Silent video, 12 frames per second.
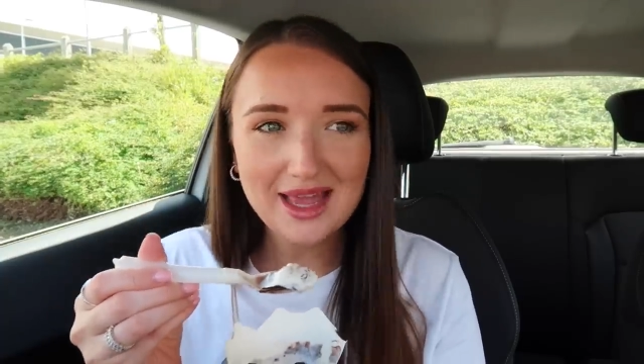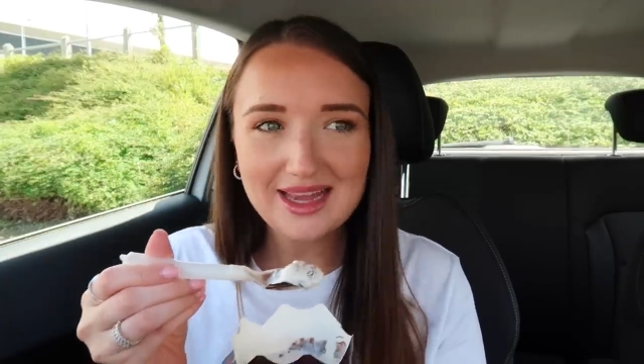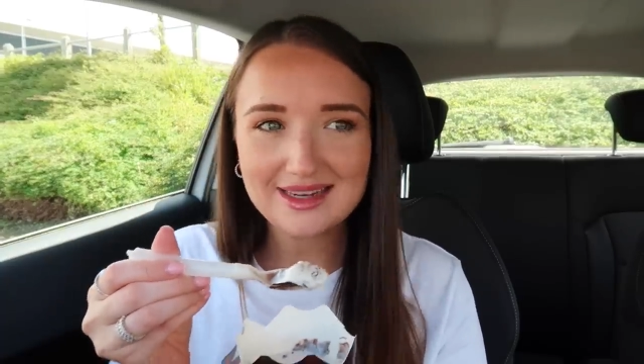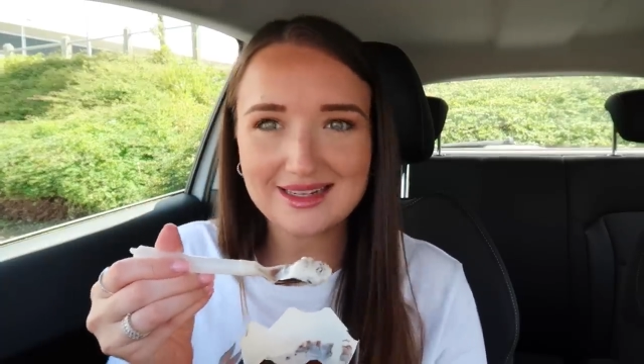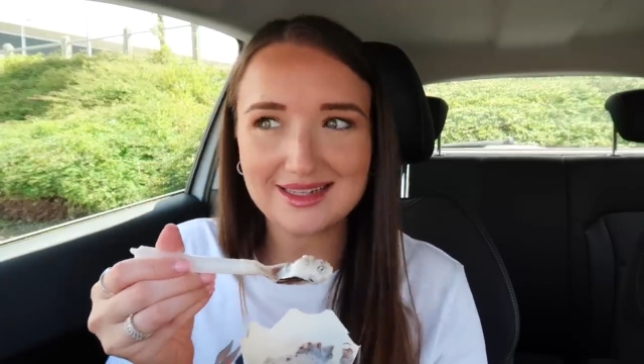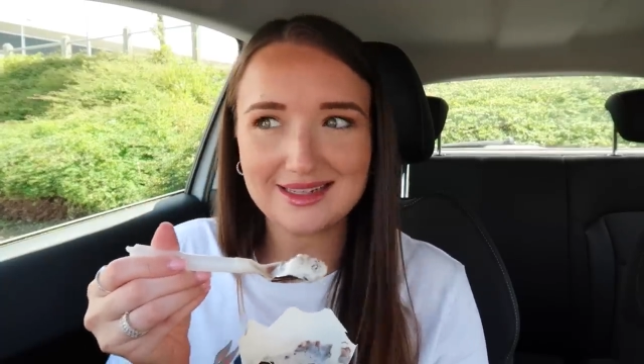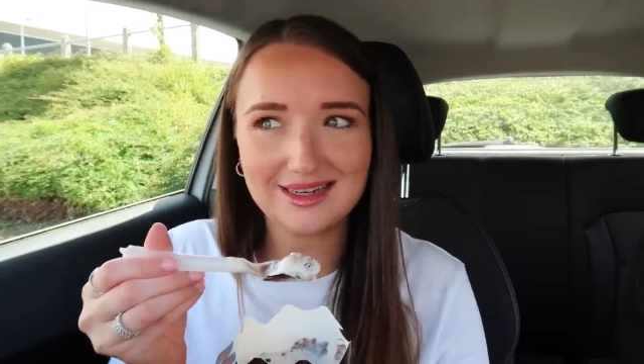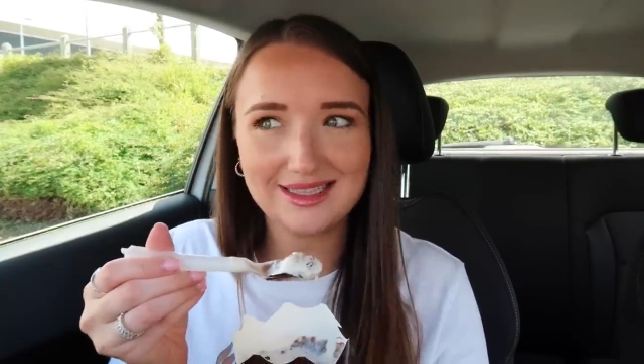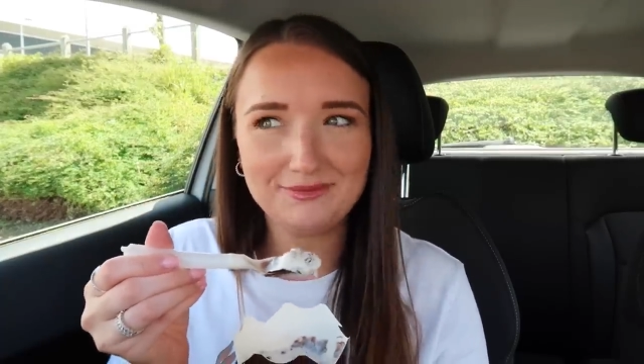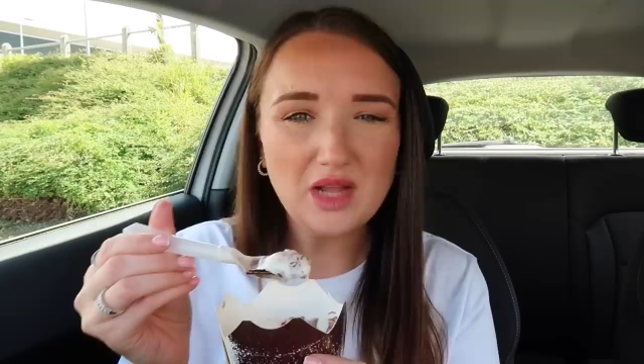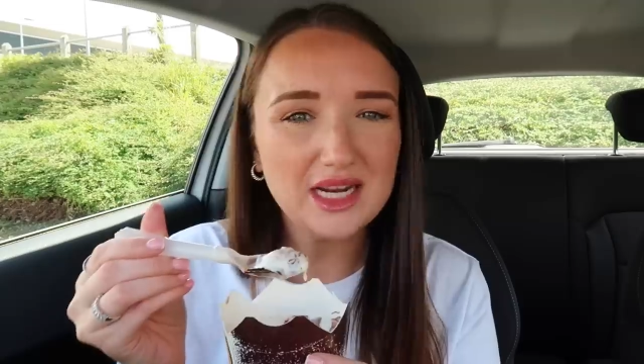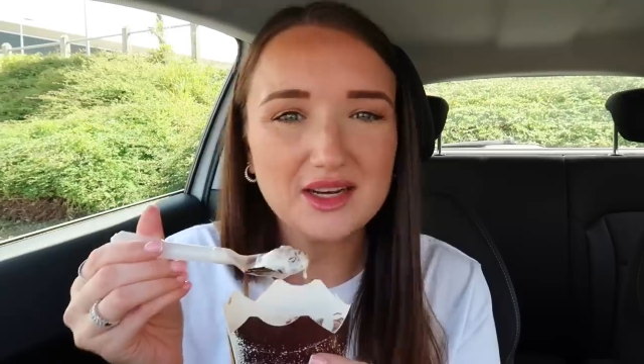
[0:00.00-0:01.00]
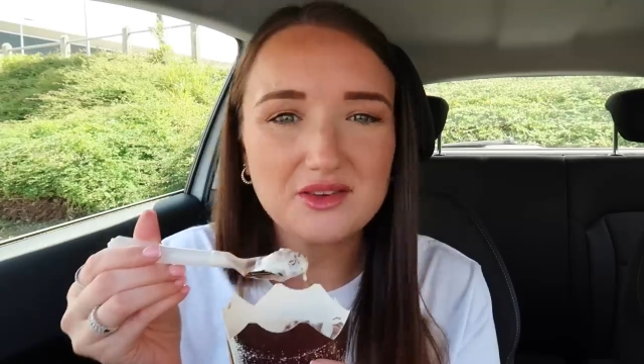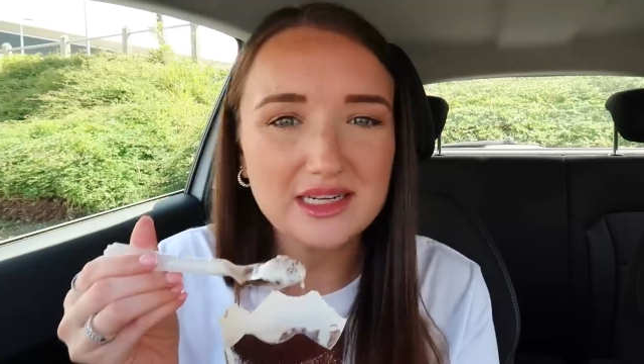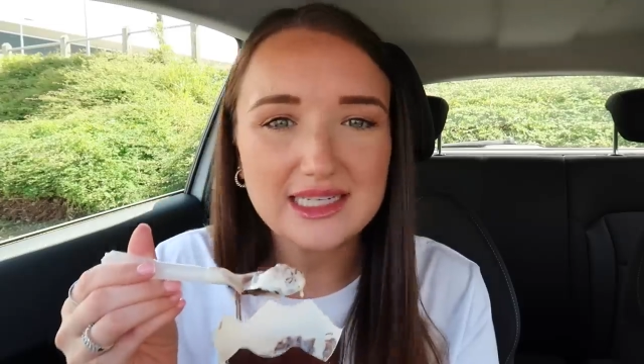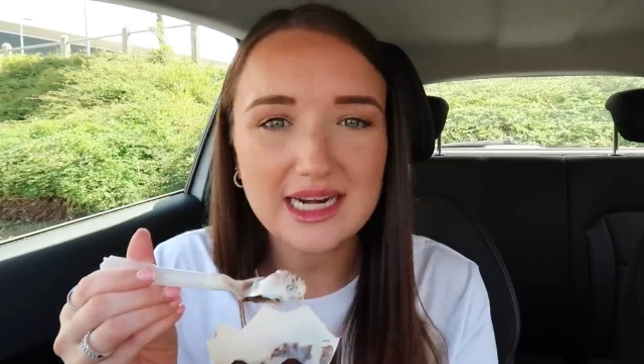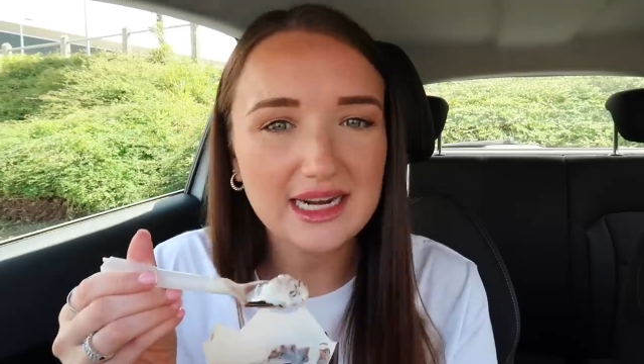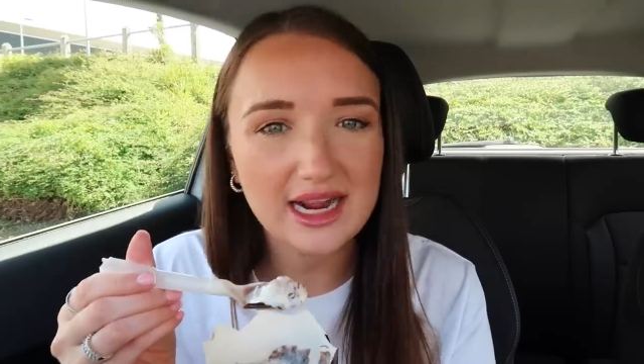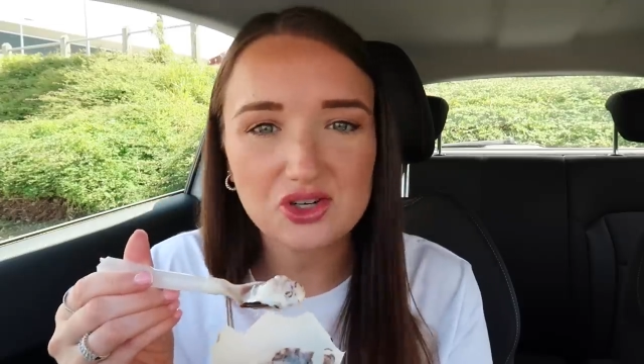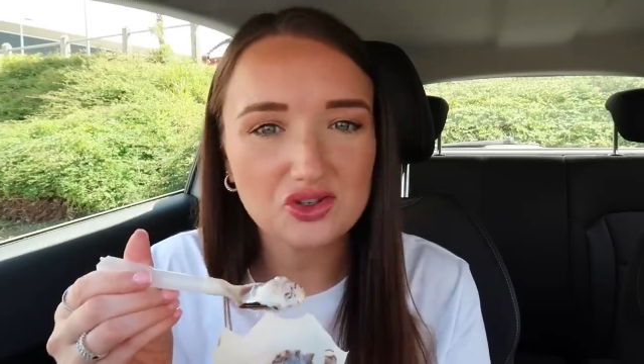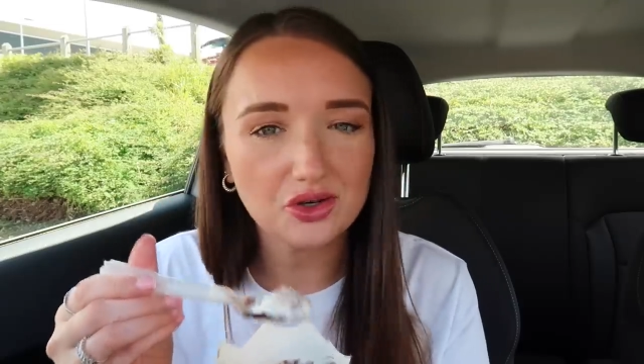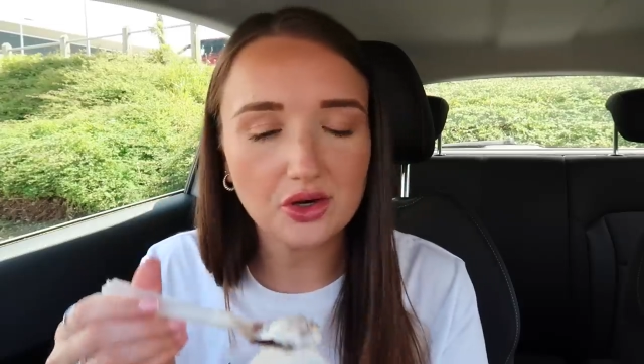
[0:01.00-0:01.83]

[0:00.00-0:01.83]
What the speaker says: because I was like, I don't need any extra